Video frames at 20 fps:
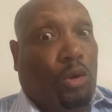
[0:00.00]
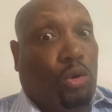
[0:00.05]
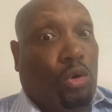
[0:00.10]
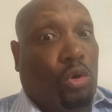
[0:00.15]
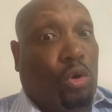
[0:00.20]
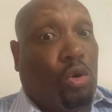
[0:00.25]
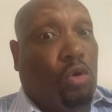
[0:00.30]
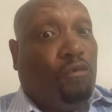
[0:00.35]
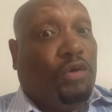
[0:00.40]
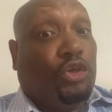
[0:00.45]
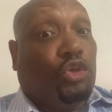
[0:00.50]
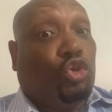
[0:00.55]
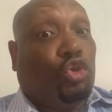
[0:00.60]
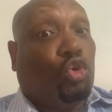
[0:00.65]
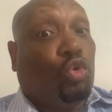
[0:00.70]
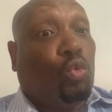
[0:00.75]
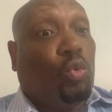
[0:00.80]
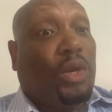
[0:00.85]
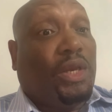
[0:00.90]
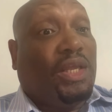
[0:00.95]
over
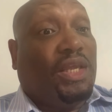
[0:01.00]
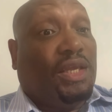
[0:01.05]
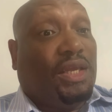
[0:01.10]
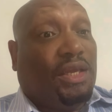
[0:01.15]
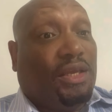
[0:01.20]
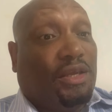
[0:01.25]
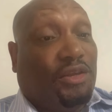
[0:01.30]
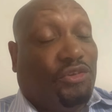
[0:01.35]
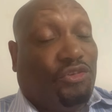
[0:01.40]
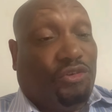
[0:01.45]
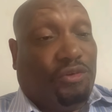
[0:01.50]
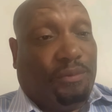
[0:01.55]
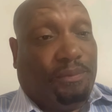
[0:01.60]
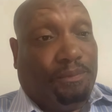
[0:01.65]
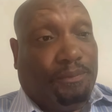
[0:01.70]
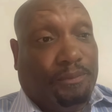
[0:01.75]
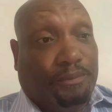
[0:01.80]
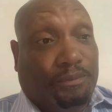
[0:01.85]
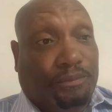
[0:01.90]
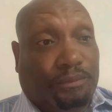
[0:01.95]
20 years,
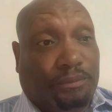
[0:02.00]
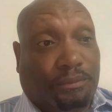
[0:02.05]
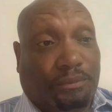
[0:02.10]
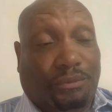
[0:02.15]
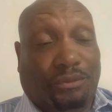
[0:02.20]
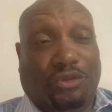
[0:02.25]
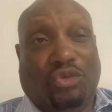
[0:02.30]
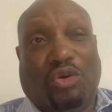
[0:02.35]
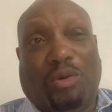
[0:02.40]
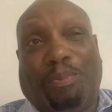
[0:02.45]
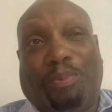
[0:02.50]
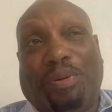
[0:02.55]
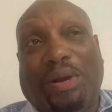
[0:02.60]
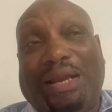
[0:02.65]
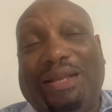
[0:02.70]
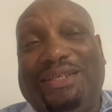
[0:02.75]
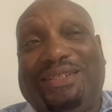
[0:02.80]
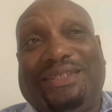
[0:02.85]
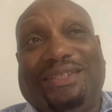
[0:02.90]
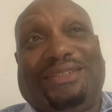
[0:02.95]
or
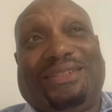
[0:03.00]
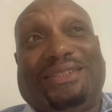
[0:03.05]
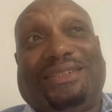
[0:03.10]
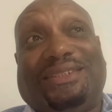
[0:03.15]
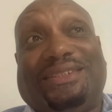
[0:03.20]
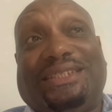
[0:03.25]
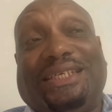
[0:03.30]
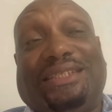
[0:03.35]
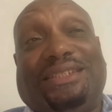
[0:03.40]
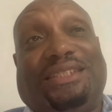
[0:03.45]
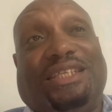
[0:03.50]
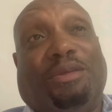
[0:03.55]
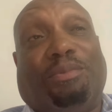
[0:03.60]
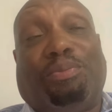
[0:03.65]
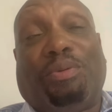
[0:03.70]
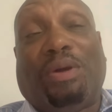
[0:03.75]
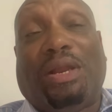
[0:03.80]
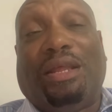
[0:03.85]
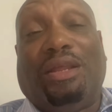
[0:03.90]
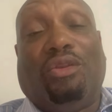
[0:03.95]
probably since the 60s, and
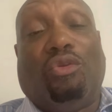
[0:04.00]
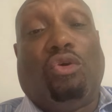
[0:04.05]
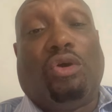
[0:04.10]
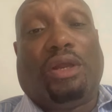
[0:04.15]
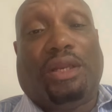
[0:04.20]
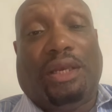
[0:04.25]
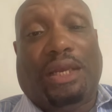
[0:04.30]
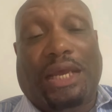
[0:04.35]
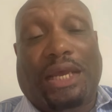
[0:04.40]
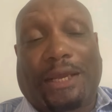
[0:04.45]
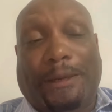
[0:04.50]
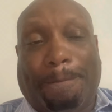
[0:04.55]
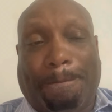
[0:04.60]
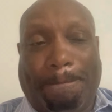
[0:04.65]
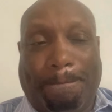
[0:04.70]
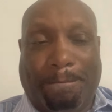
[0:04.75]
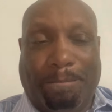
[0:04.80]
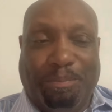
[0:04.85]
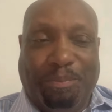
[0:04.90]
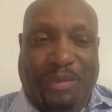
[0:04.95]
probably longer than that.
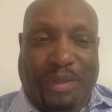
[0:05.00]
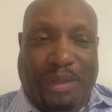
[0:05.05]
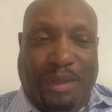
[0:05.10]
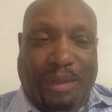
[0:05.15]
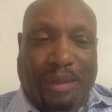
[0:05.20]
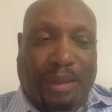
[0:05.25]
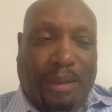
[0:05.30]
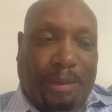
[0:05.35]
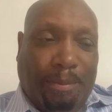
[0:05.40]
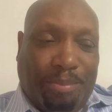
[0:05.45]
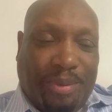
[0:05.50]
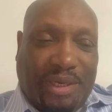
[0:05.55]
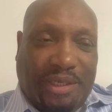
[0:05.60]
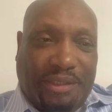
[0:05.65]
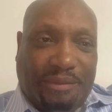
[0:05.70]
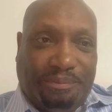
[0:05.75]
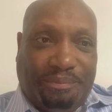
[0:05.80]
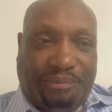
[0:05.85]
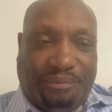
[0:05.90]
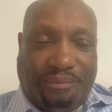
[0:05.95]

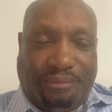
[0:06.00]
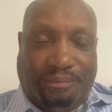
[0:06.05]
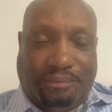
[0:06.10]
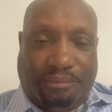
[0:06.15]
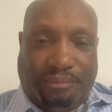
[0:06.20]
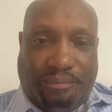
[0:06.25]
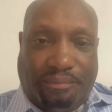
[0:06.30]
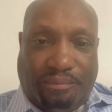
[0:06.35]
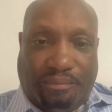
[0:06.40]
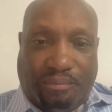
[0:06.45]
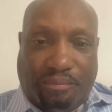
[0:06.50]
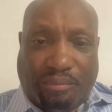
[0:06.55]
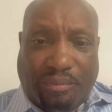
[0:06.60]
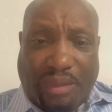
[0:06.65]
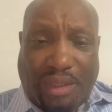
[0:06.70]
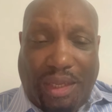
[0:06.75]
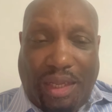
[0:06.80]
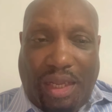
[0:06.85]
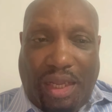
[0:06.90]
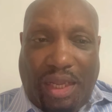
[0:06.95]
But
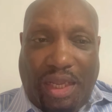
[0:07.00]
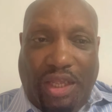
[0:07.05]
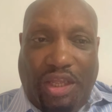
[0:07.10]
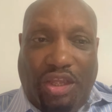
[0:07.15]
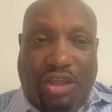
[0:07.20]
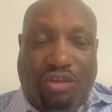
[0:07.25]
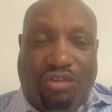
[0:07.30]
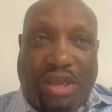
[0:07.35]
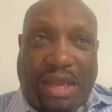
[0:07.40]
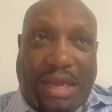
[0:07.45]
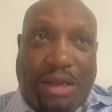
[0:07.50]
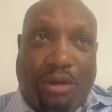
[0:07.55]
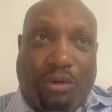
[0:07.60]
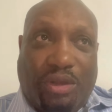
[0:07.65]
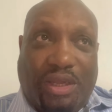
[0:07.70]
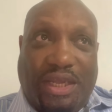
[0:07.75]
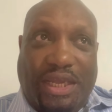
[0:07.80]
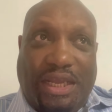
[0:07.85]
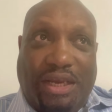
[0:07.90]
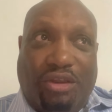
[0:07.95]
here's how
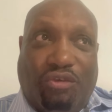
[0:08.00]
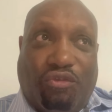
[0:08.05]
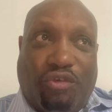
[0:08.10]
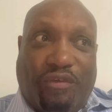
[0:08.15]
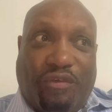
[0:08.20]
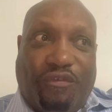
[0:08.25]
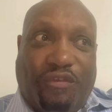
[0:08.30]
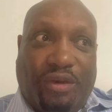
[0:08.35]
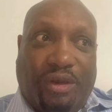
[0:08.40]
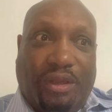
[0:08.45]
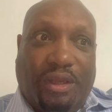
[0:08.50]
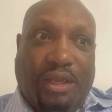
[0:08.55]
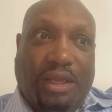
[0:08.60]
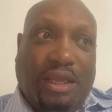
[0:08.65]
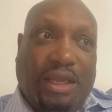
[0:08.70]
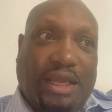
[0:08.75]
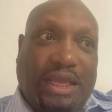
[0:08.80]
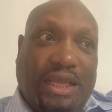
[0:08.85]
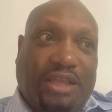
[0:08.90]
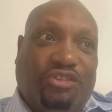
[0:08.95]
Ken Griffin
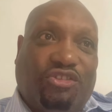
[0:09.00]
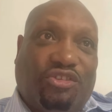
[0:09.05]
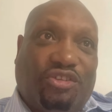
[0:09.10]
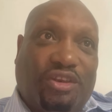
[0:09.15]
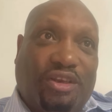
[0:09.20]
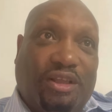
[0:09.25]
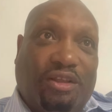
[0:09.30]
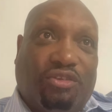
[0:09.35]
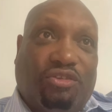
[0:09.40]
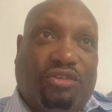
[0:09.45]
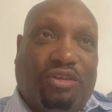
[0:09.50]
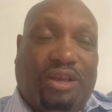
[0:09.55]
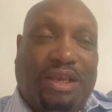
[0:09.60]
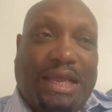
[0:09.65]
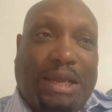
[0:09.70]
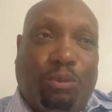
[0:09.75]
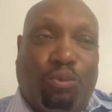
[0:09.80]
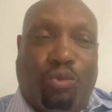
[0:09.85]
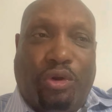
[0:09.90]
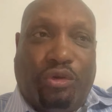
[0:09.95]
and Citadel is a
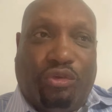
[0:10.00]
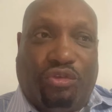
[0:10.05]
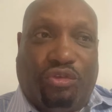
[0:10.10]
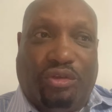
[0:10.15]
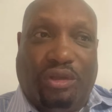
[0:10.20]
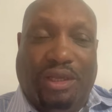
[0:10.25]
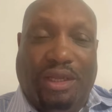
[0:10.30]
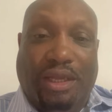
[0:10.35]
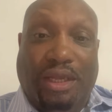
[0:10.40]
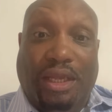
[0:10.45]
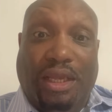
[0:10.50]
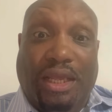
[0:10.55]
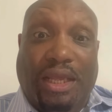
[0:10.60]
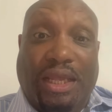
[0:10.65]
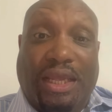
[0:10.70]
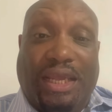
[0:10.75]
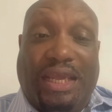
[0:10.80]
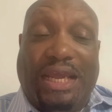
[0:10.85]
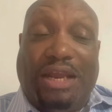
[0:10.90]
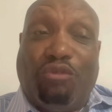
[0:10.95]
lot worse.
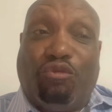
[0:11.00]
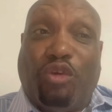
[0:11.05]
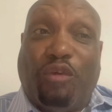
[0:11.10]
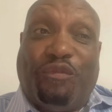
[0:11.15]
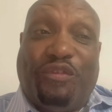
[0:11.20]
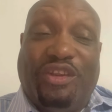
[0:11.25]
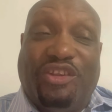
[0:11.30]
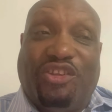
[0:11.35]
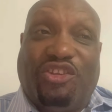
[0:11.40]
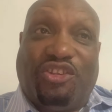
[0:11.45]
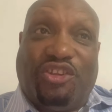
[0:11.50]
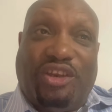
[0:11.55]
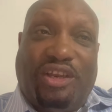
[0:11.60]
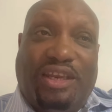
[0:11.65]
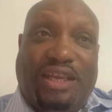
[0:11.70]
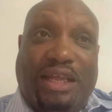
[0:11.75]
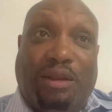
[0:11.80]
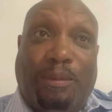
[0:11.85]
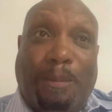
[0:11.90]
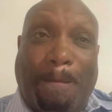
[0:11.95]
Ken Griffin and
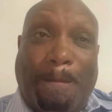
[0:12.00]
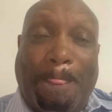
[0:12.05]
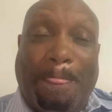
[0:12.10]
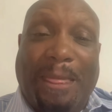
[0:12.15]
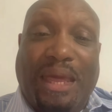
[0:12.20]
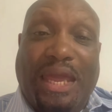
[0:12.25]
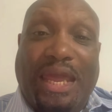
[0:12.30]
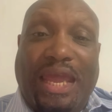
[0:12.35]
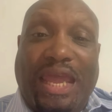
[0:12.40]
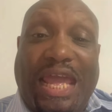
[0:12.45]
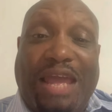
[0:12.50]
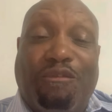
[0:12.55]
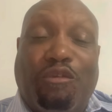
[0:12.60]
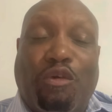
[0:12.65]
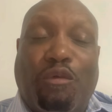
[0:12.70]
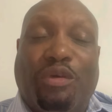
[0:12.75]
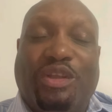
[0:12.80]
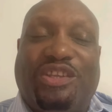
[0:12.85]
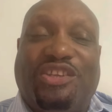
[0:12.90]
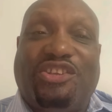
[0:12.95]
Citadel have
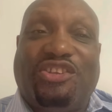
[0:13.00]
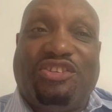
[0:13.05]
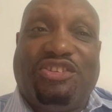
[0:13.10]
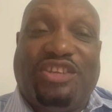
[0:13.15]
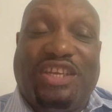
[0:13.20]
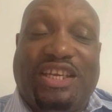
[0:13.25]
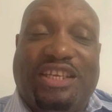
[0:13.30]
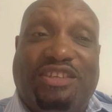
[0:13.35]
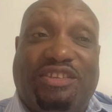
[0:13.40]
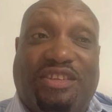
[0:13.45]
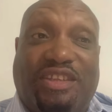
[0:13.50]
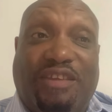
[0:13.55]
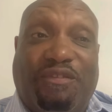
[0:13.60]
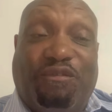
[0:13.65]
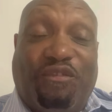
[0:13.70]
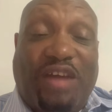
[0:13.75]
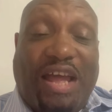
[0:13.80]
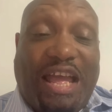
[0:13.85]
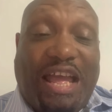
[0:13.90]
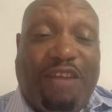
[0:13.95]
over
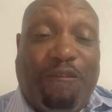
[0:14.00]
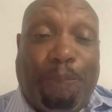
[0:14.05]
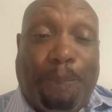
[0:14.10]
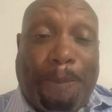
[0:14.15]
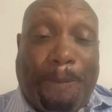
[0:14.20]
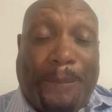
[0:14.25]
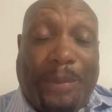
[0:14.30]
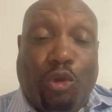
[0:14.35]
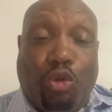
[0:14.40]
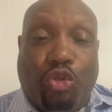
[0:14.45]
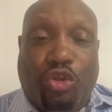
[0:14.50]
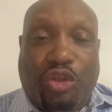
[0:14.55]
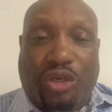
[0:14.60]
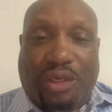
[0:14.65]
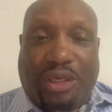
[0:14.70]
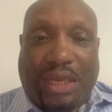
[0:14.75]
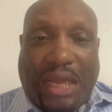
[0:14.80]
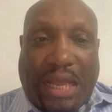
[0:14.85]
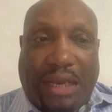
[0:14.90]
$65 billion